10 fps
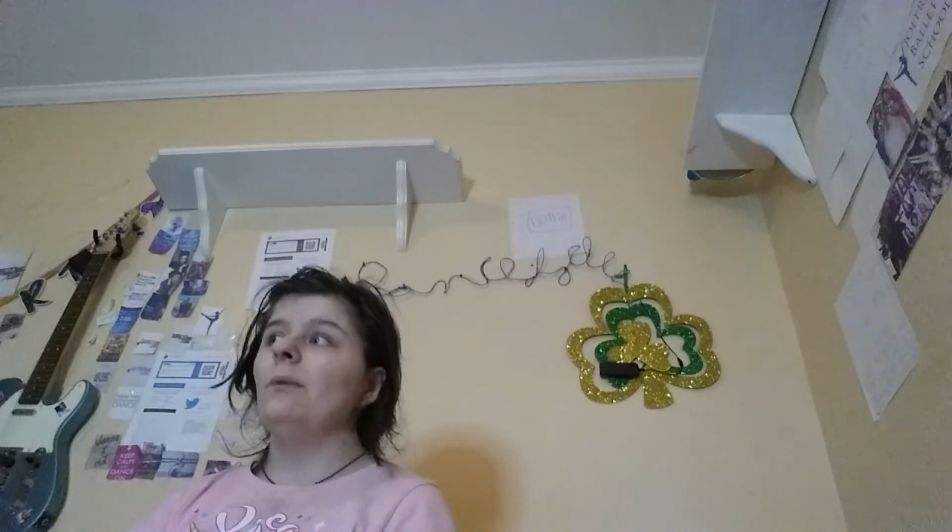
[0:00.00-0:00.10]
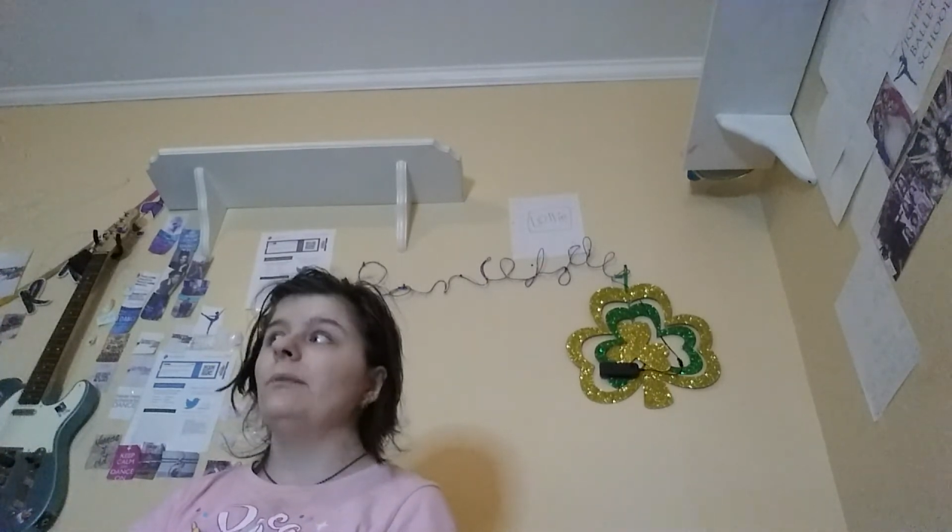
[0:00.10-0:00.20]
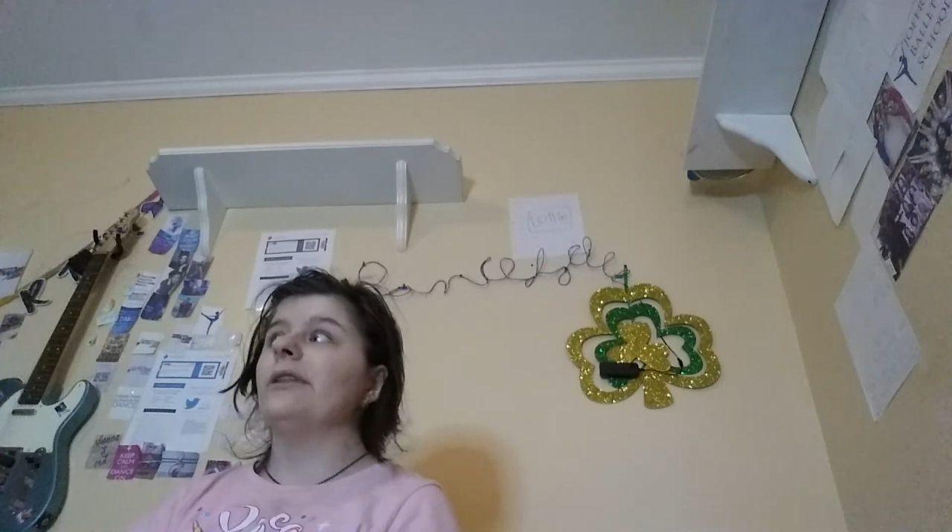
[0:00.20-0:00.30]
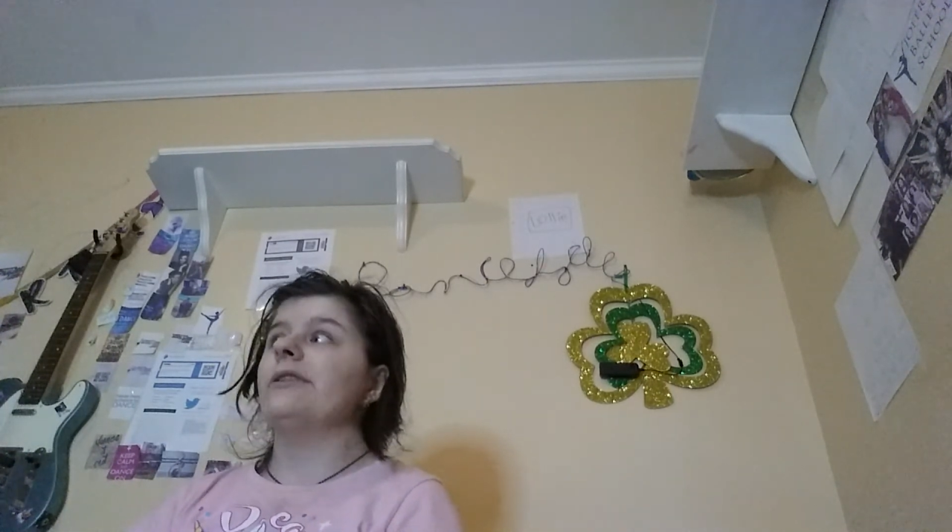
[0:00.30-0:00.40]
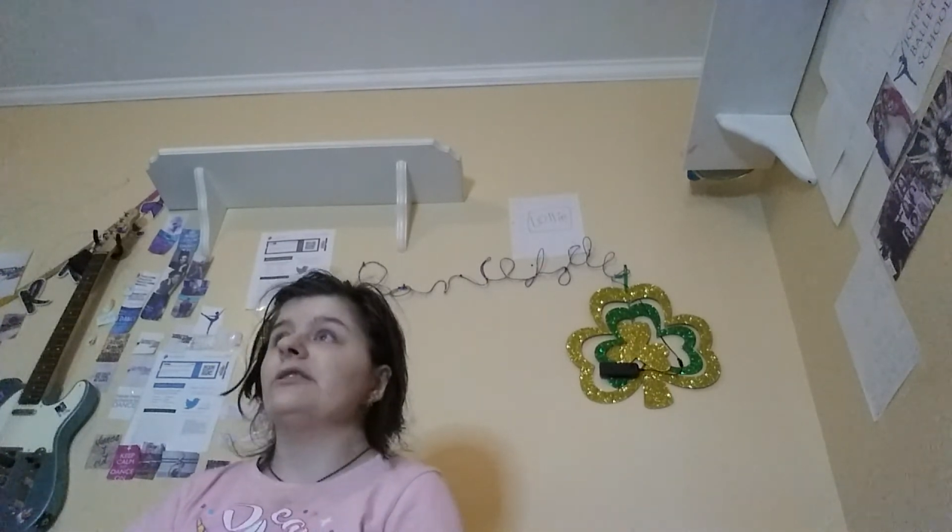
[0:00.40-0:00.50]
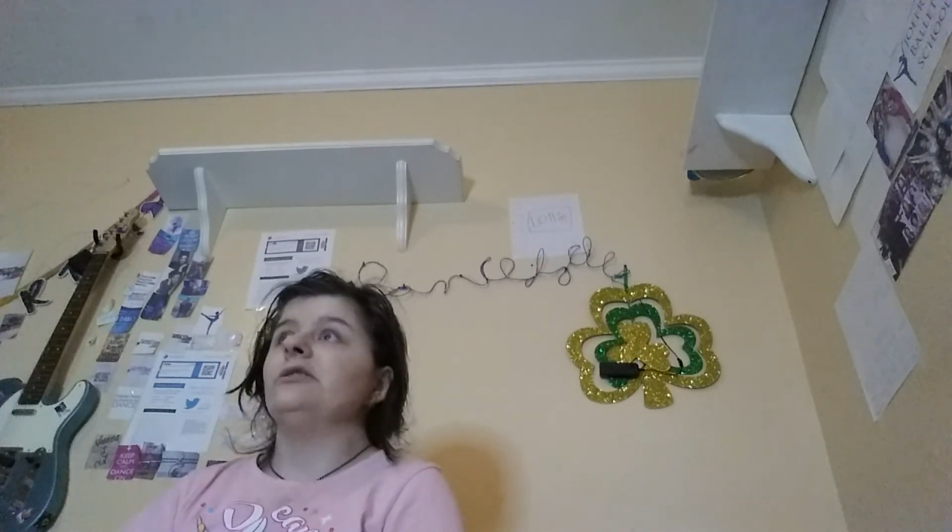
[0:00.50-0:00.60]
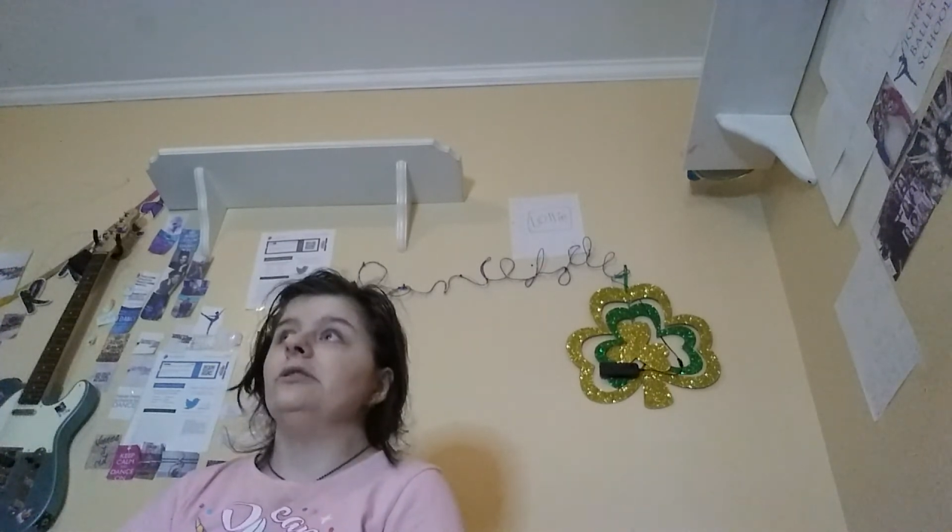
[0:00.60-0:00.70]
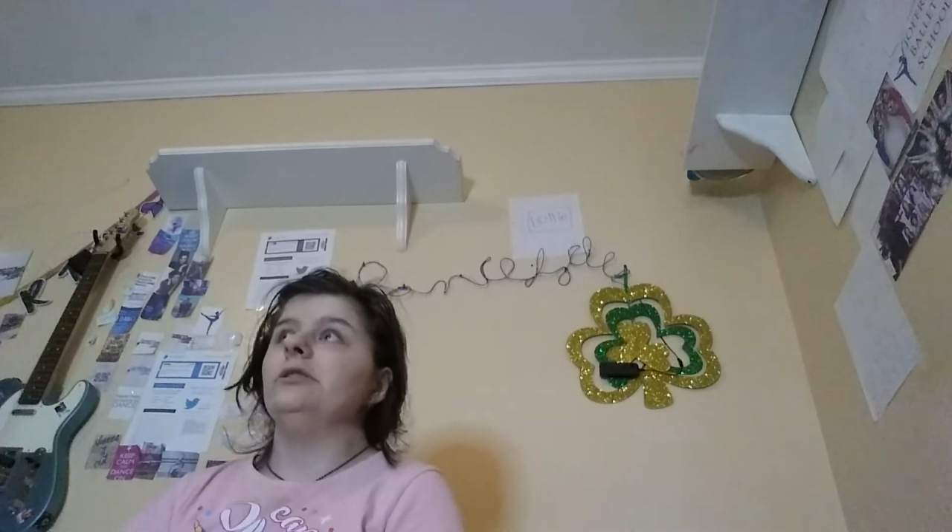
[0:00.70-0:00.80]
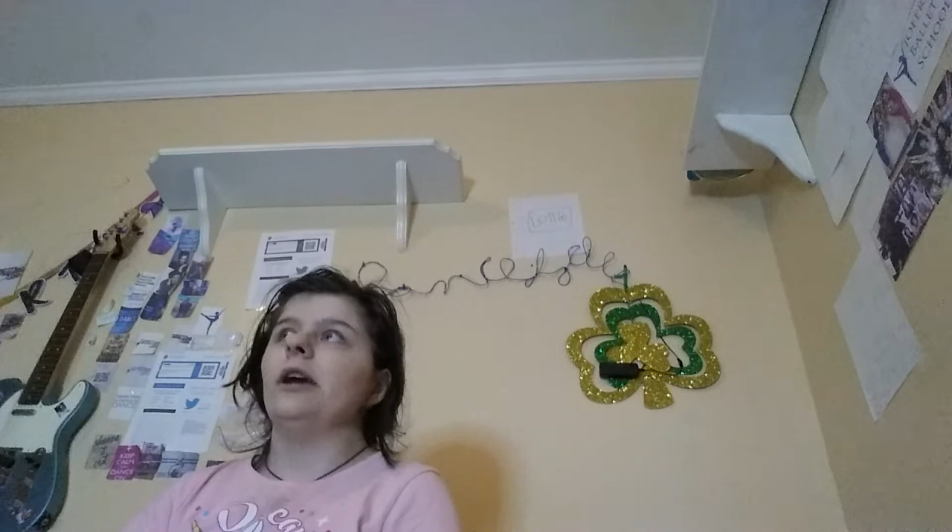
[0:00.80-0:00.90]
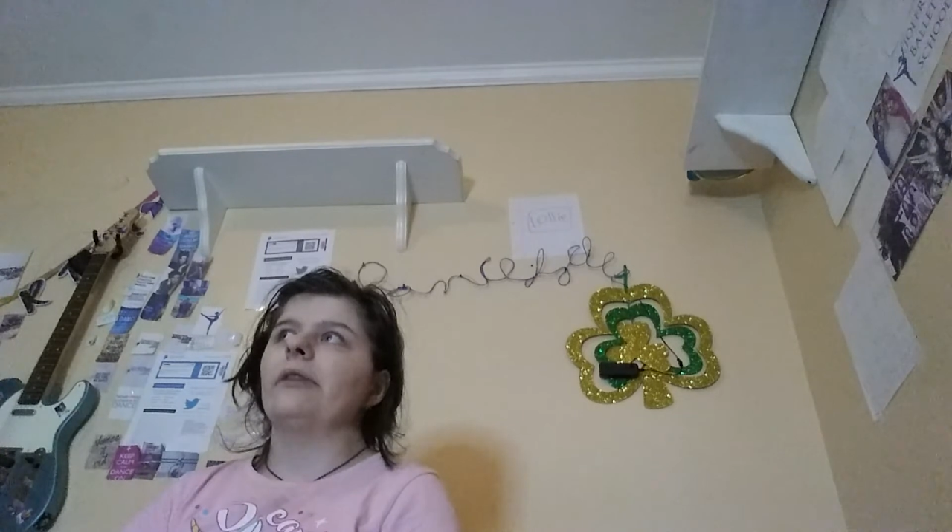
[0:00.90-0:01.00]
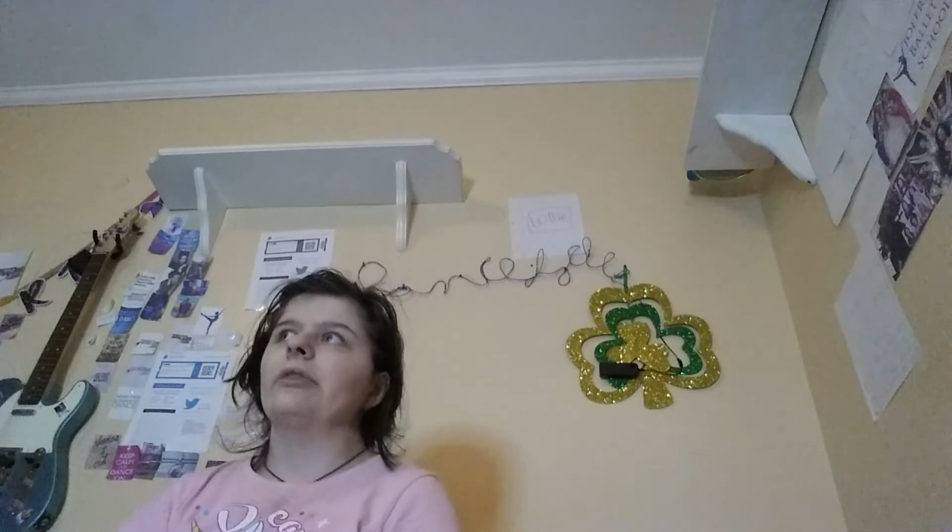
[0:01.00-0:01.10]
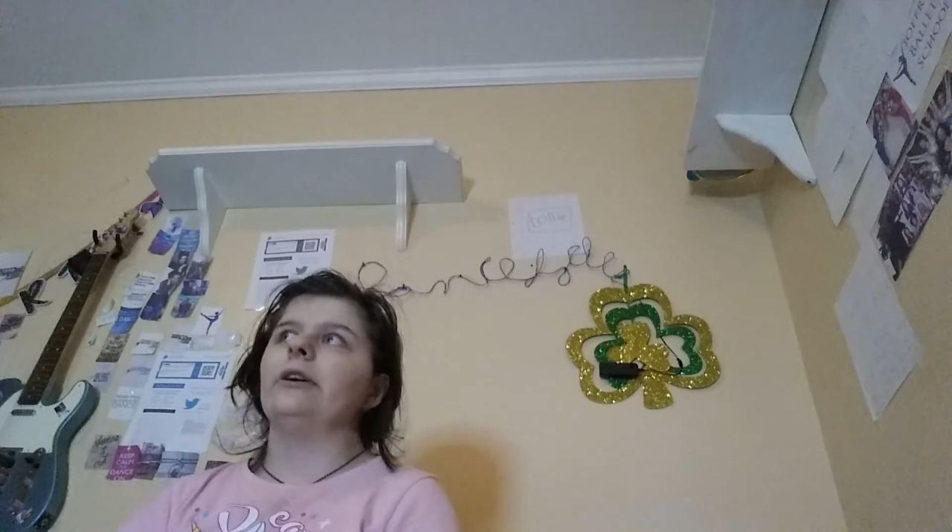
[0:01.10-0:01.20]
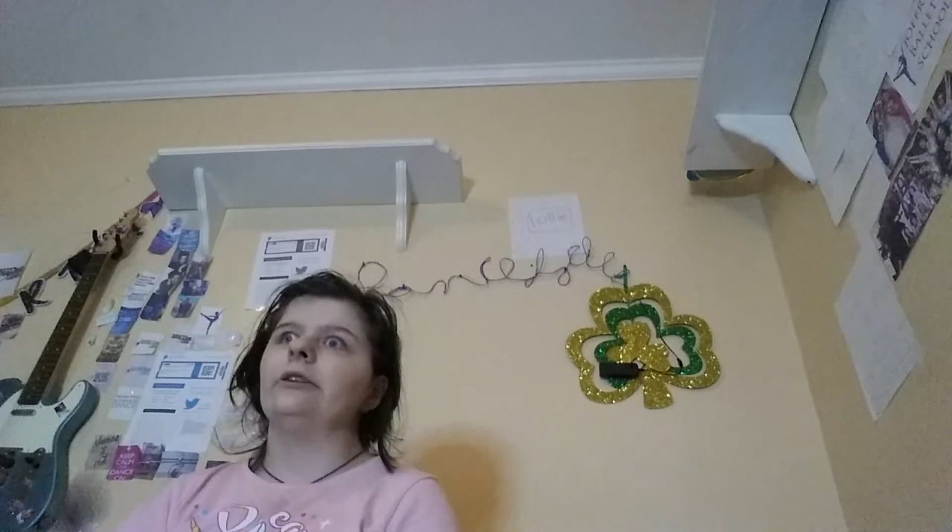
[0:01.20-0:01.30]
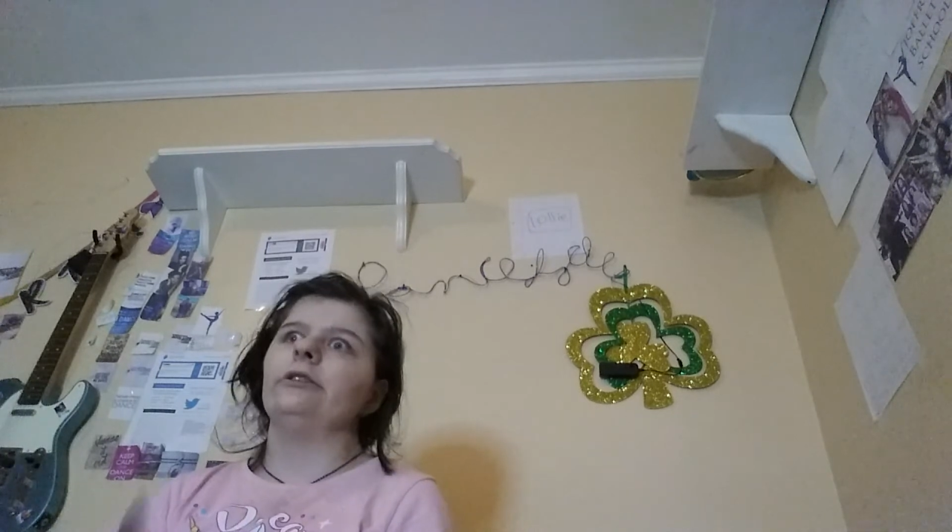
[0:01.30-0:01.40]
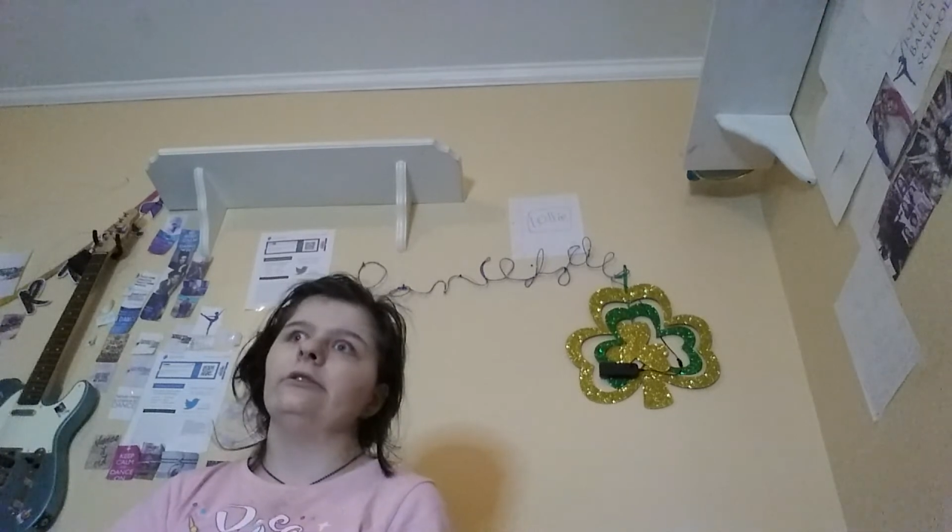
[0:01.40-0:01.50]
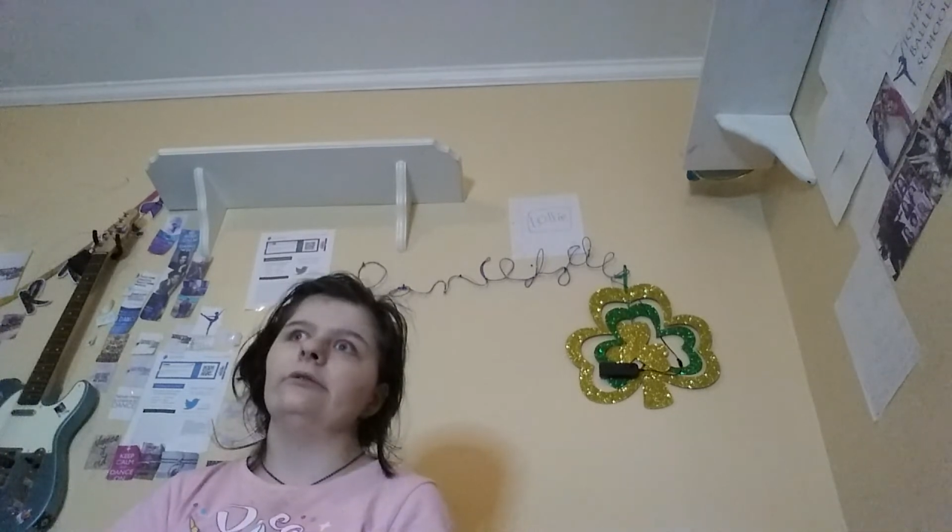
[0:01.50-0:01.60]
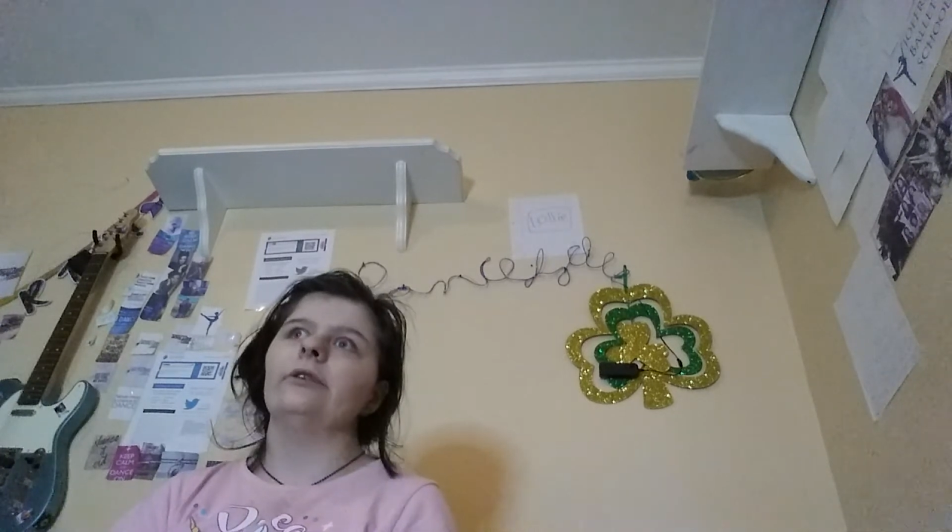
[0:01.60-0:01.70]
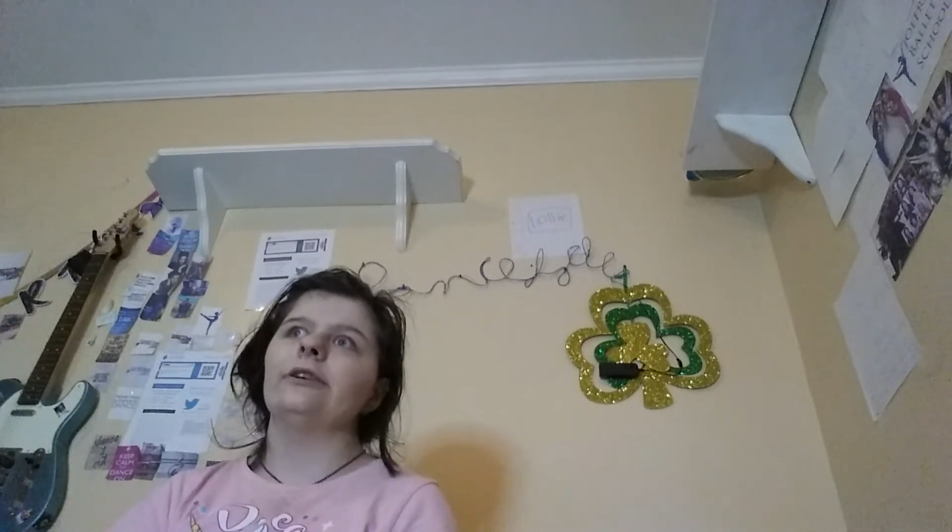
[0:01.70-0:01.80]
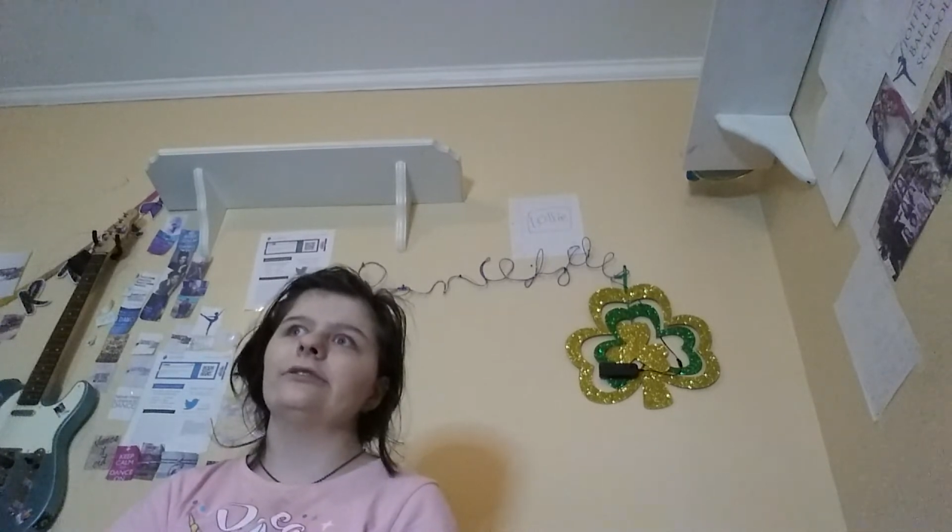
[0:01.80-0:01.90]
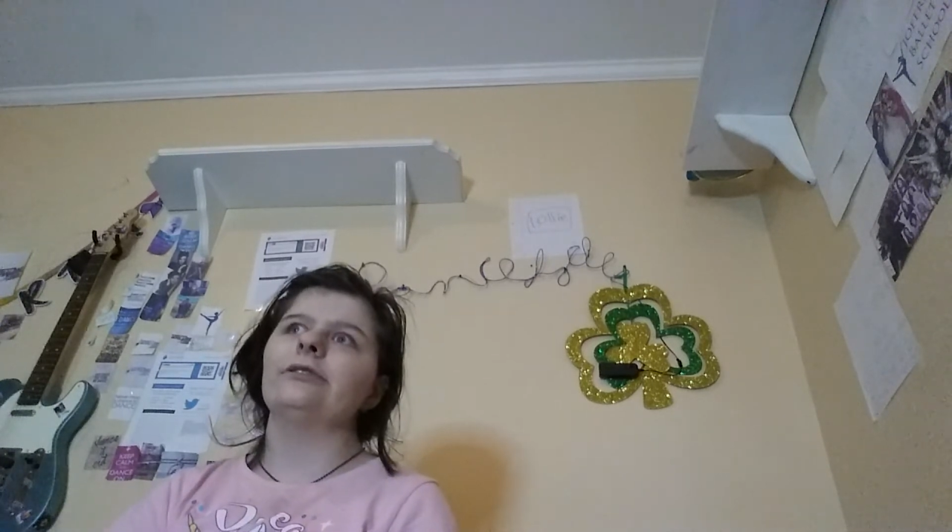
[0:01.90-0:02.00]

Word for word: but there's nothing to do there.